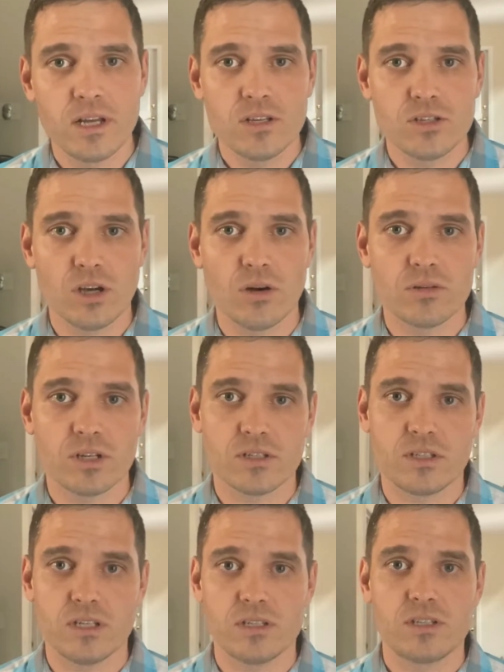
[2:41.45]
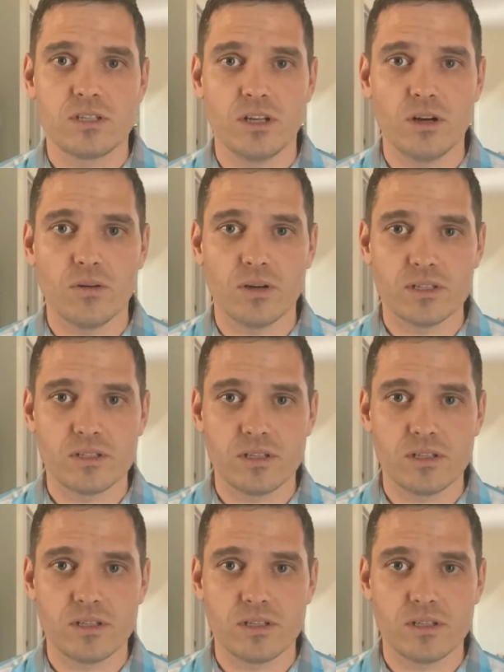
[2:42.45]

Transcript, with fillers: So does this, you know, is